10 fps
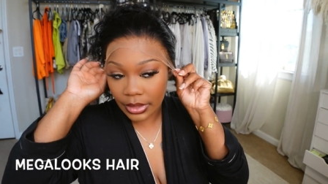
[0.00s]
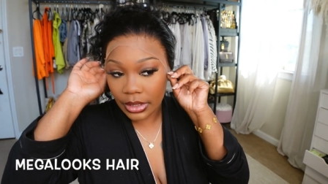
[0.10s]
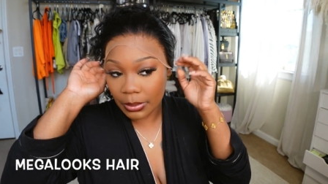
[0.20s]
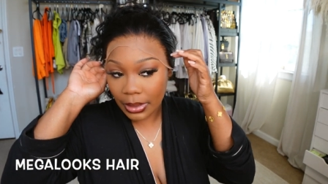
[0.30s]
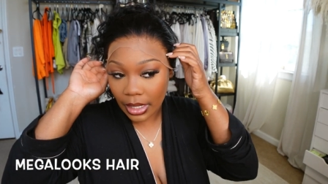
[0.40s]

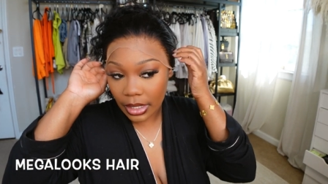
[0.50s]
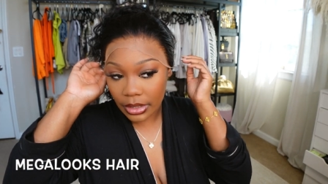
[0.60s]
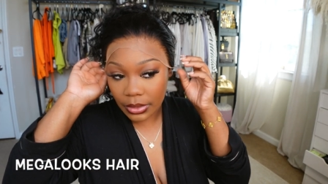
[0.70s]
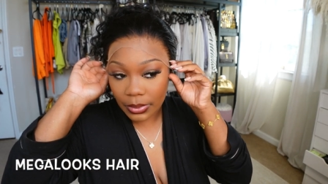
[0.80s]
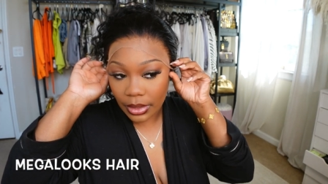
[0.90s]
to be
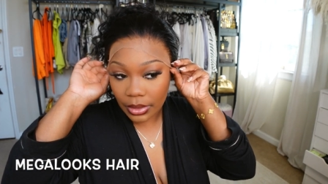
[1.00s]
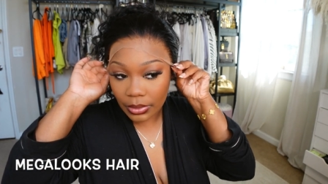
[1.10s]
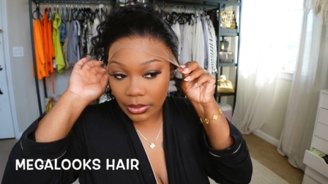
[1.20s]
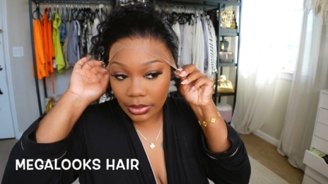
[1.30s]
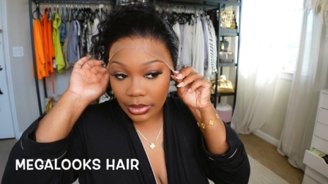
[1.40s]
honest with
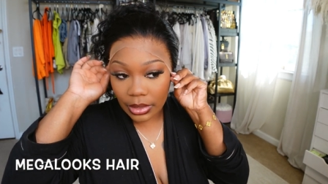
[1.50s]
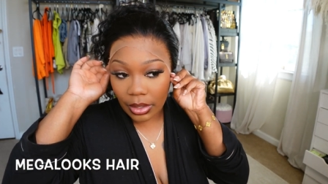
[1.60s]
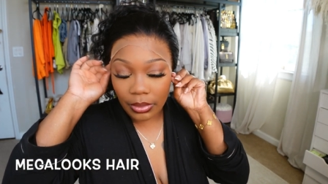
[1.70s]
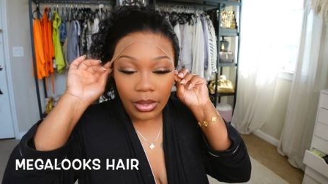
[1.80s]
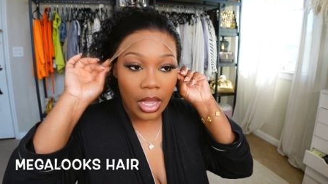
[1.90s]
you.
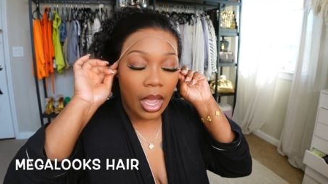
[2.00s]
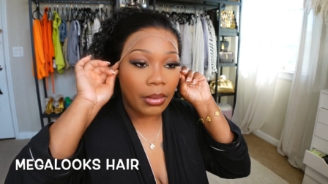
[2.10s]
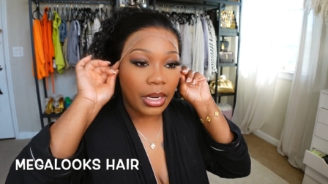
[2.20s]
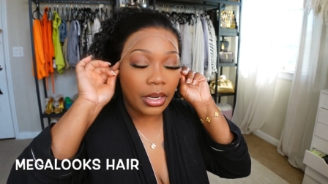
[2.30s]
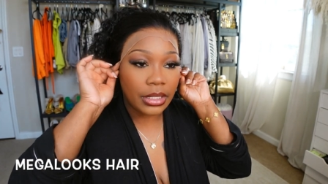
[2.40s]
So
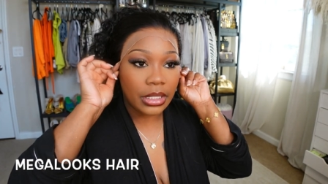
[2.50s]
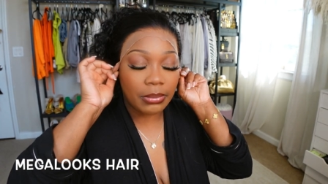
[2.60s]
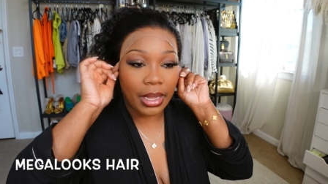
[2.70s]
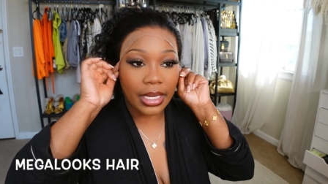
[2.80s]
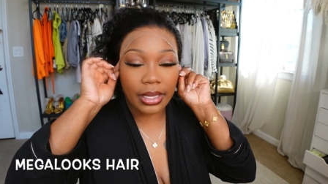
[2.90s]
I'm going to just
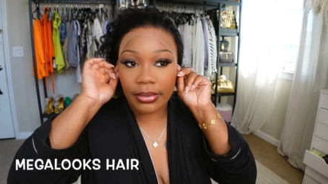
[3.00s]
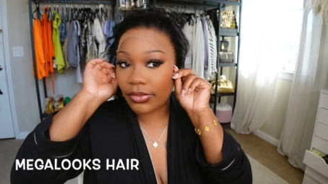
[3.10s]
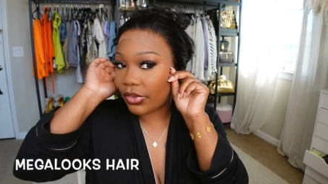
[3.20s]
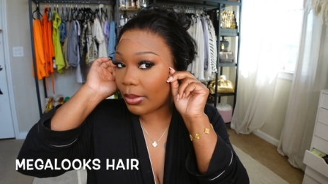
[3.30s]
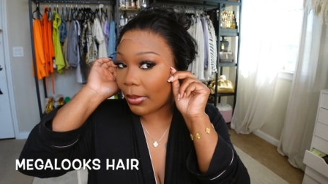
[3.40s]
make it
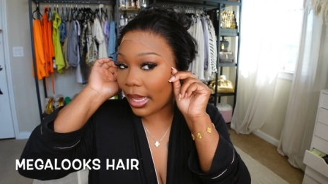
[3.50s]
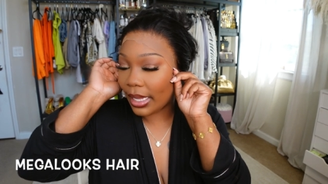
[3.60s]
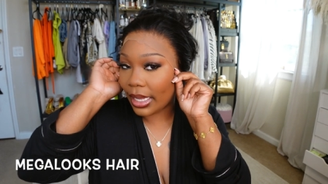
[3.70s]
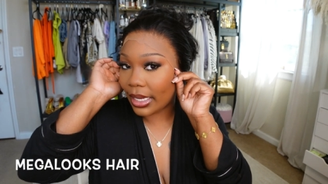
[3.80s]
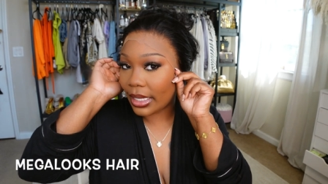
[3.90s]
fit my
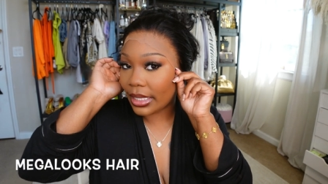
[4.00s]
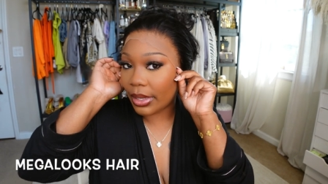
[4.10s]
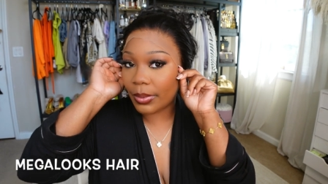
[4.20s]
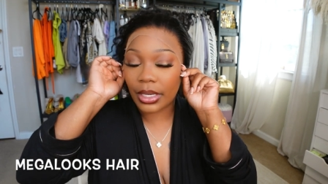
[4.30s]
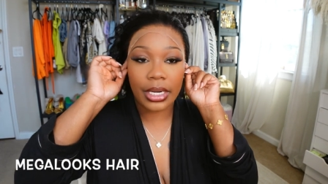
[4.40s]
head and
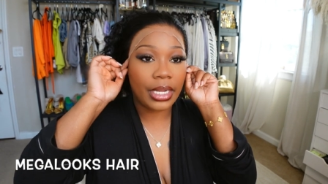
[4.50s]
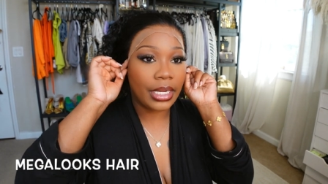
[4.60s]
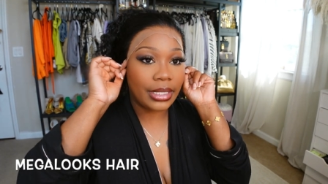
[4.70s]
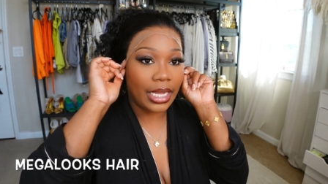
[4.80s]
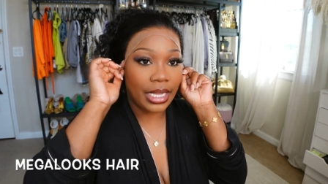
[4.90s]
then we're going
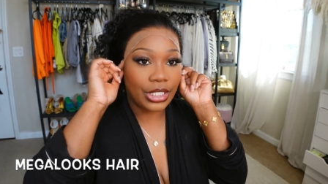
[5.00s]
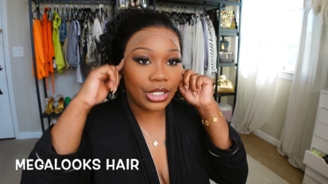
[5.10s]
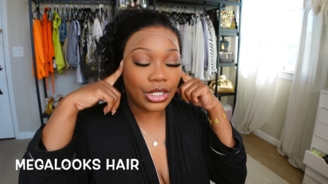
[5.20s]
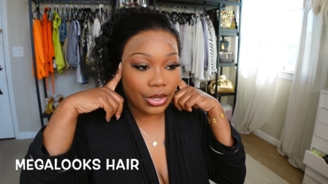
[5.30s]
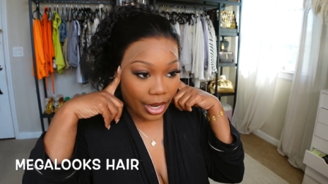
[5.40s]
to attach
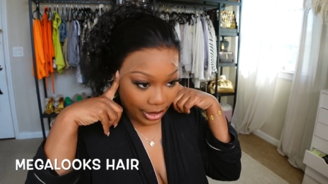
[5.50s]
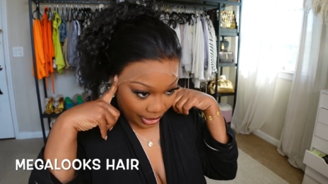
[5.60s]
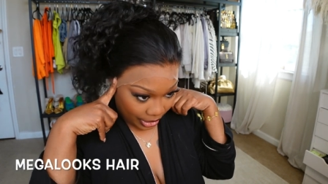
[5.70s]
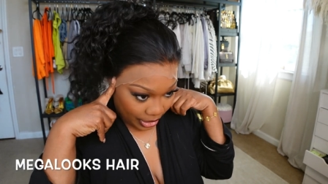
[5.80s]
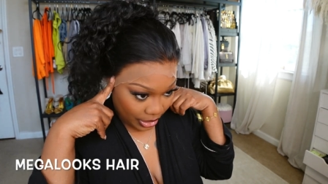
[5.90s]
it to our
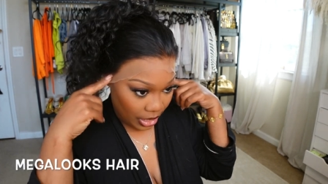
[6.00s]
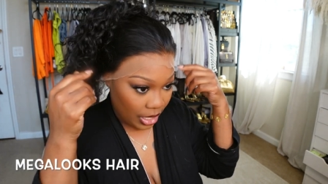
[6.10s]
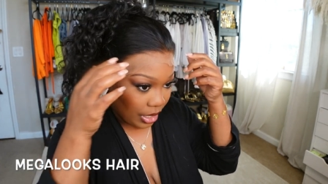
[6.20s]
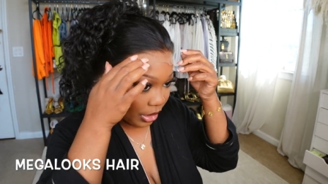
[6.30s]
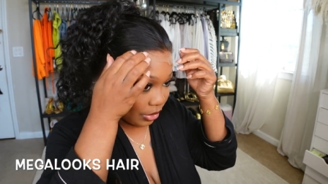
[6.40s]
head.
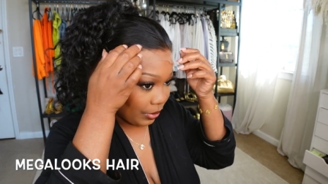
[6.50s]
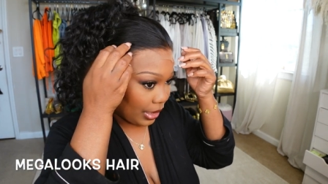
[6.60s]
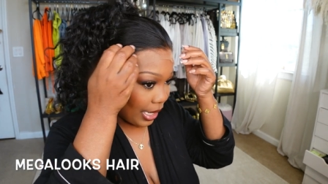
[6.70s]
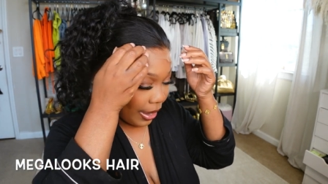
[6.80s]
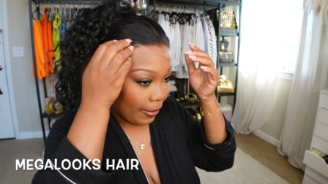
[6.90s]
Glue
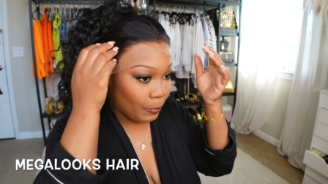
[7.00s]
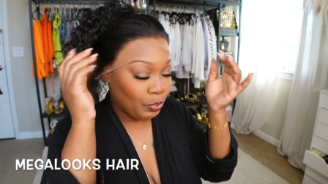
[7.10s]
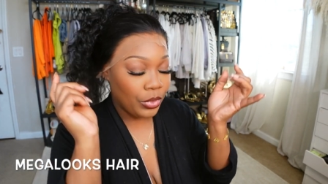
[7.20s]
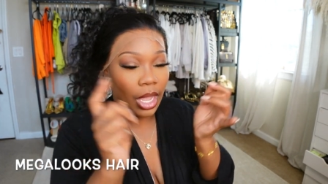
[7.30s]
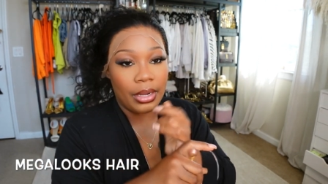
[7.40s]
it down.
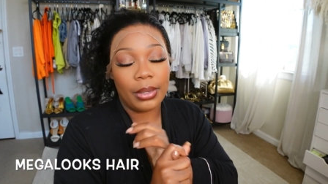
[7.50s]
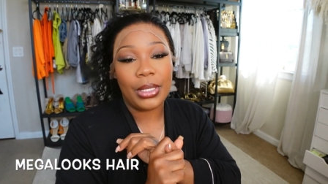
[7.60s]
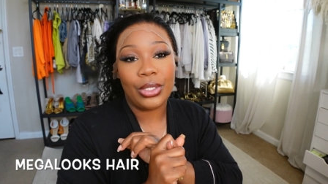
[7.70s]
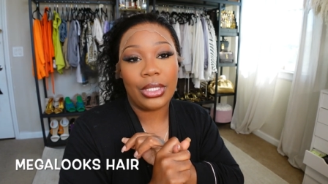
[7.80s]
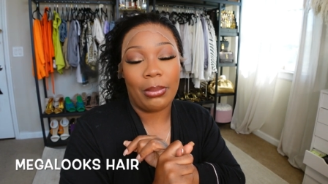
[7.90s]
I'm going to be
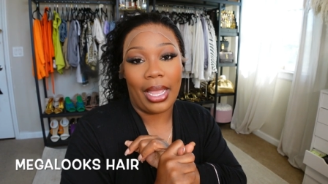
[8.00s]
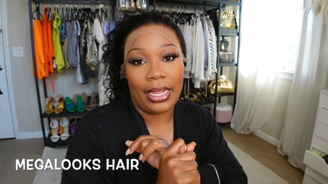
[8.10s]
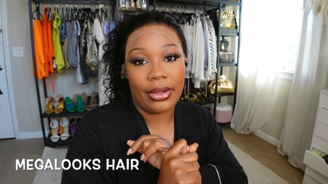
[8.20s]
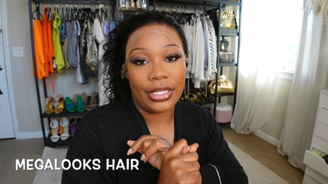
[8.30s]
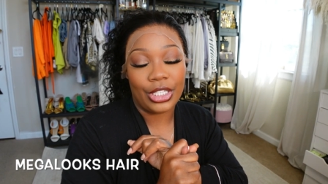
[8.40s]
using my
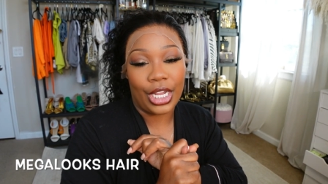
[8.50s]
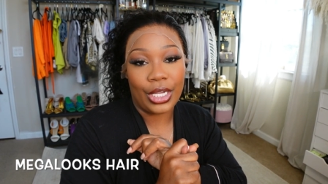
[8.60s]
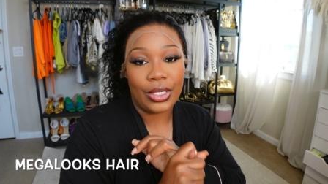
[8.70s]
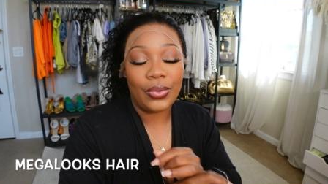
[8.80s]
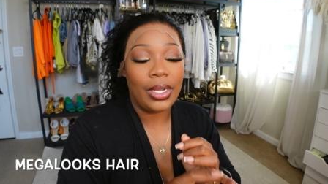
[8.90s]
Erica J
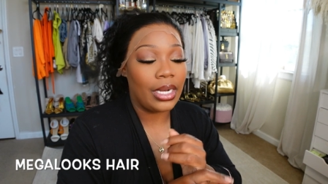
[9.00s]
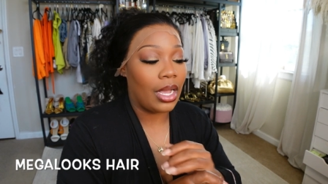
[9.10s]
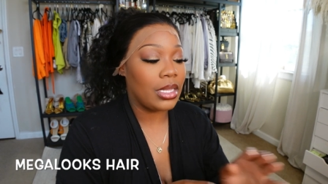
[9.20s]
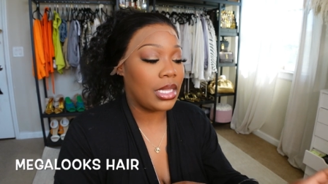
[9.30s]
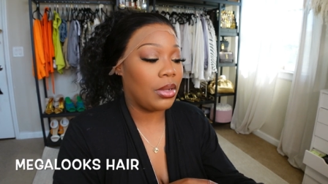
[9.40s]
glue and
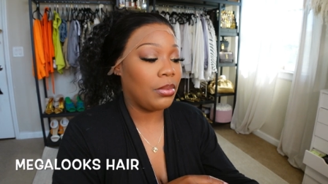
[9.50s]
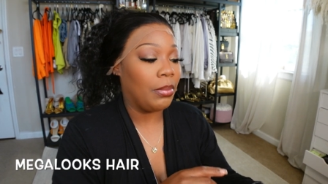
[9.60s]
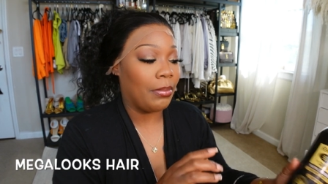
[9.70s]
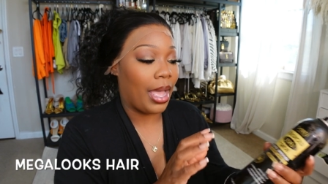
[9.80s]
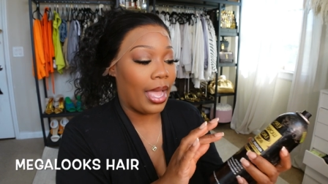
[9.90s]
also
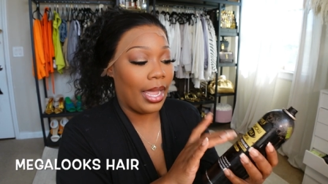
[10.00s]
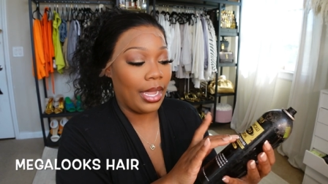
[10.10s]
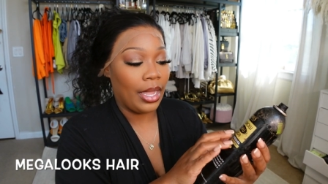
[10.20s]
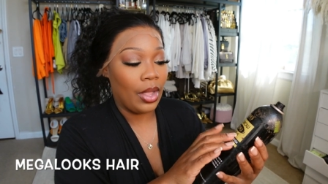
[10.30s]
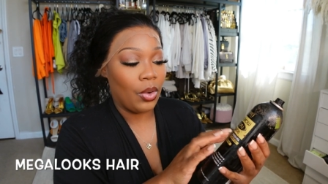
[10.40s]

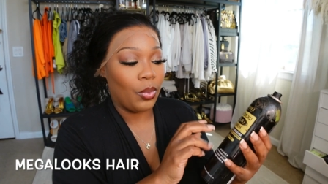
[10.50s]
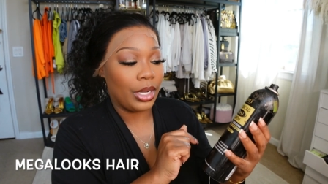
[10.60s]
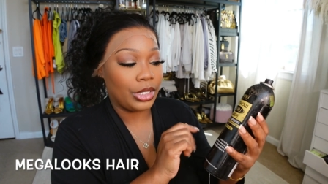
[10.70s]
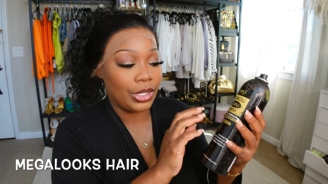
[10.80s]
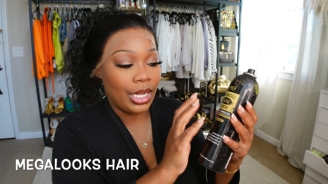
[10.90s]
my
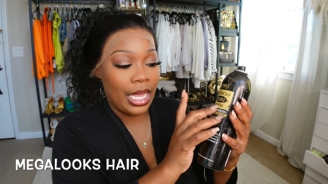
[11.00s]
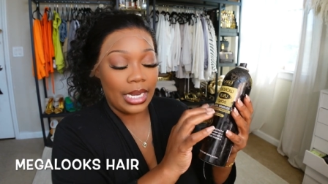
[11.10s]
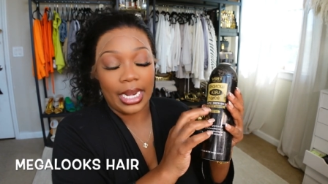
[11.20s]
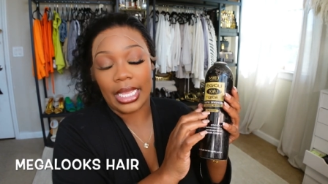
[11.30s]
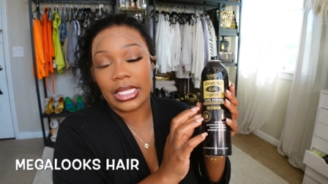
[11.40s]
Wonder
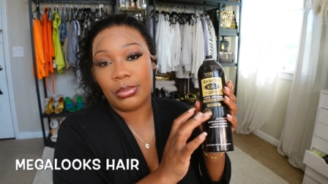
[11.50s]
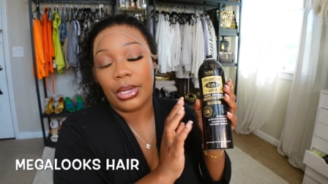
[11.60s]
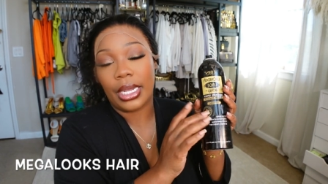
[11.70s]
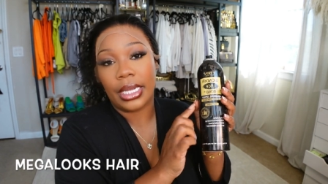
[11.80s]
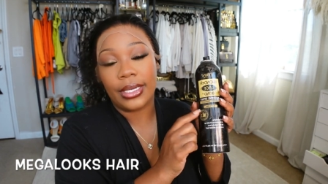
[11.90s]
Lace
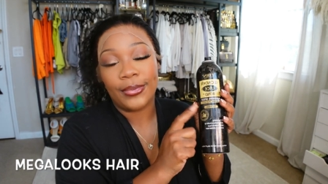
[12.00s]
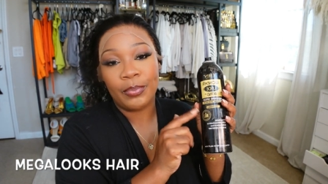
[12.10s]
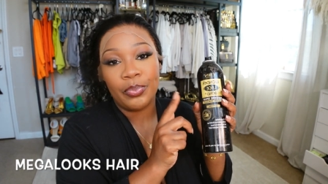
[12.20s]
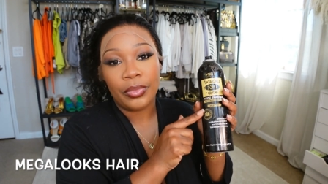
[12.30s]
Bond